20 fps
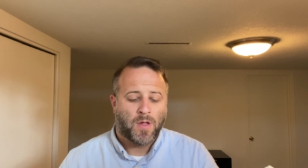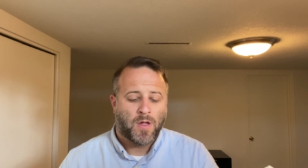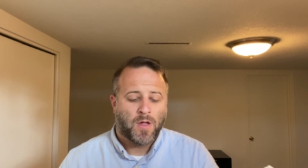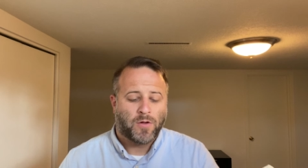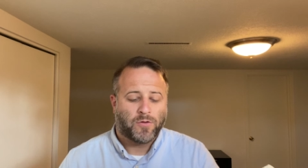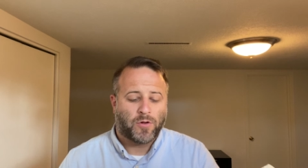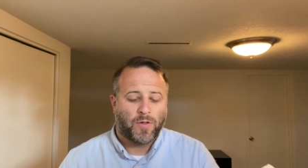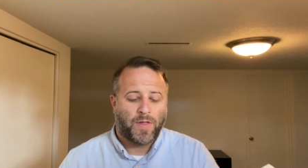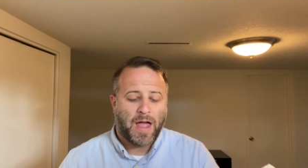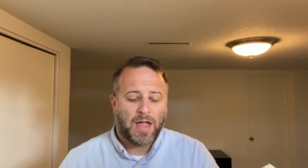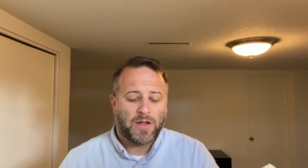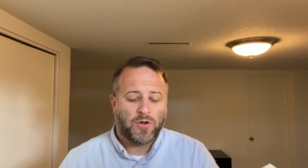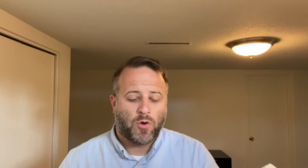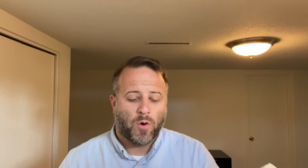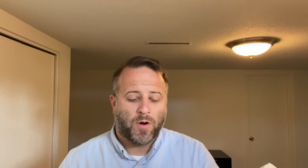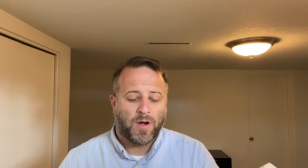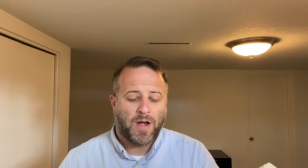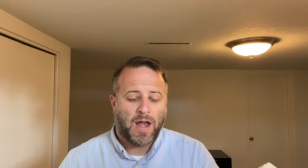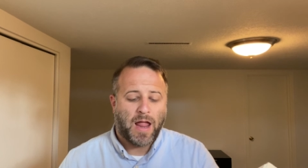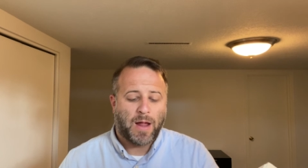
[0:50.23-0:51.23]
so that
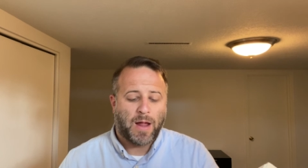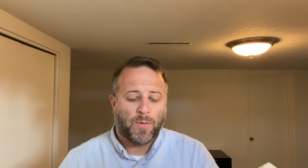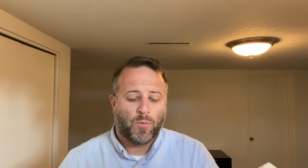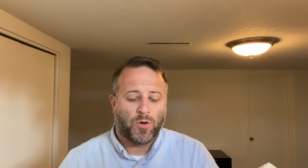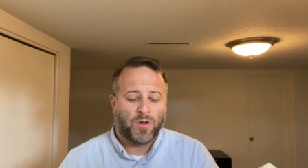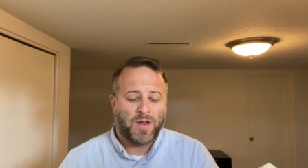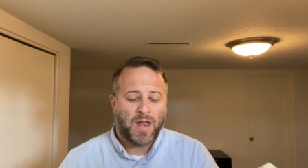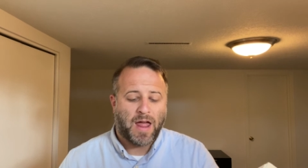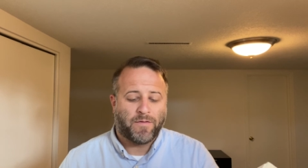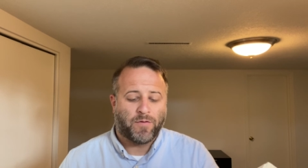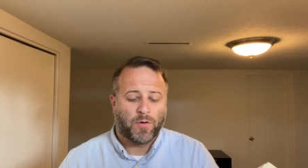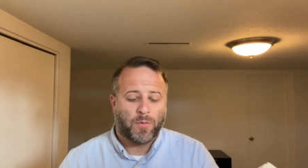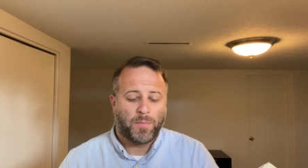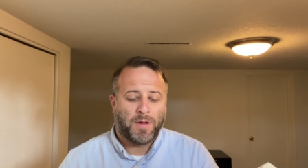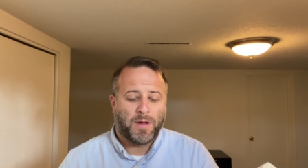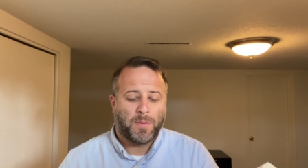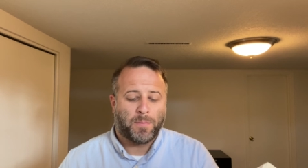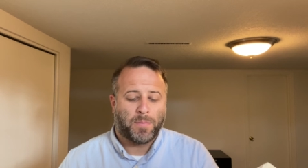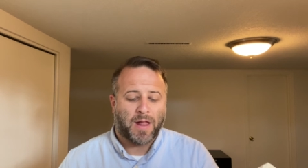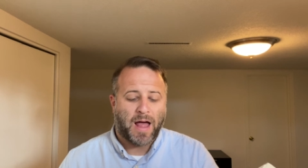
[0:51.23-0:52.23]
your name will never
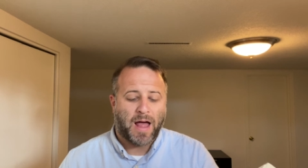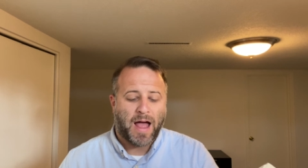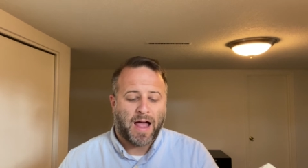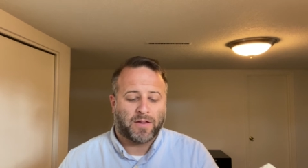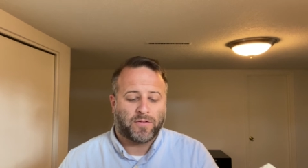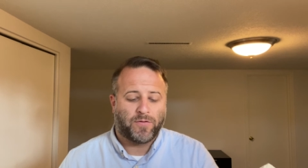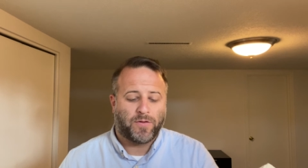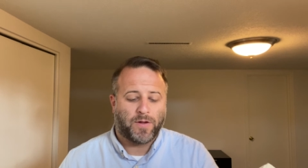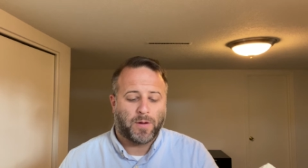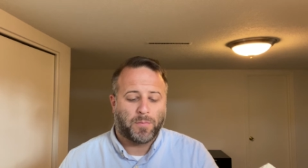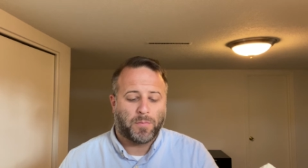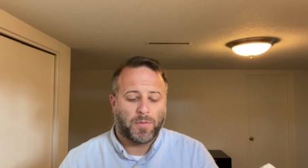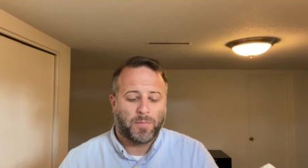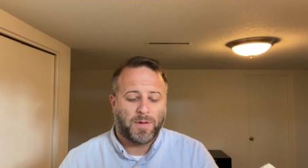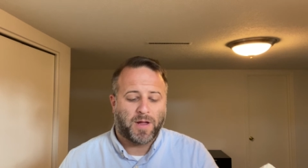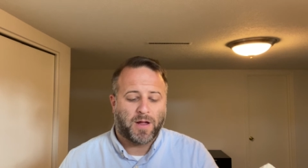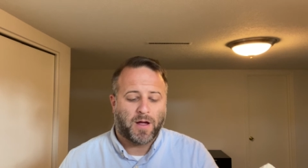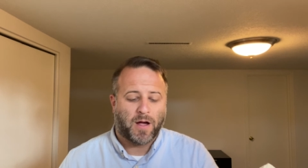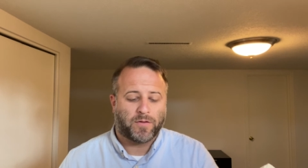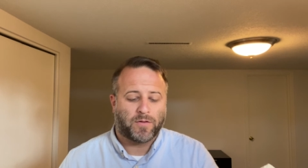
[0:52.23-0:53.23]
be blasphemed
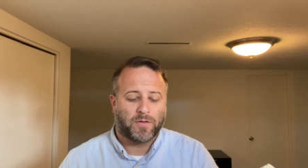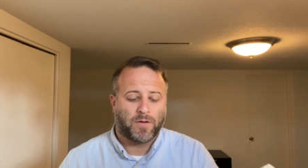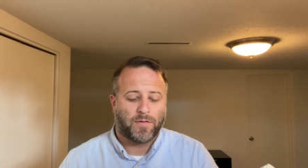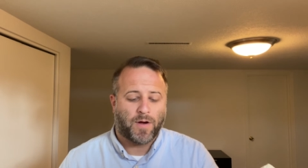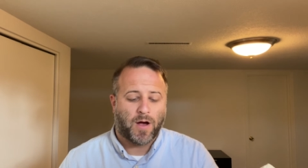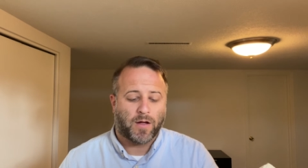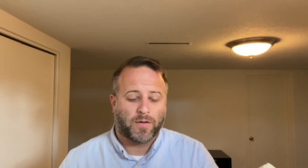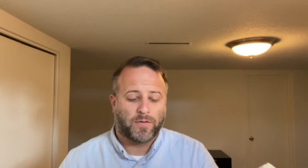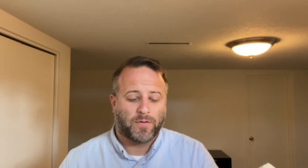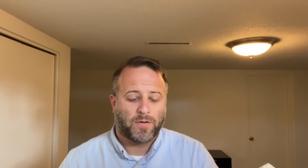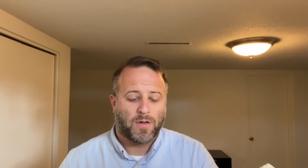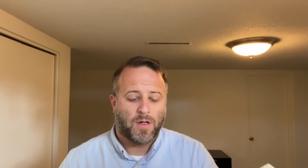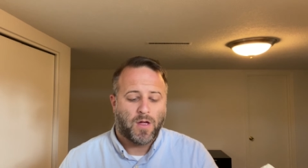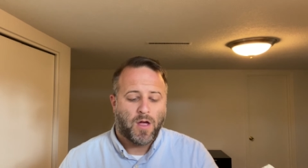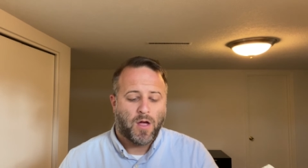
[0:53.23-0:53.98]
because of us,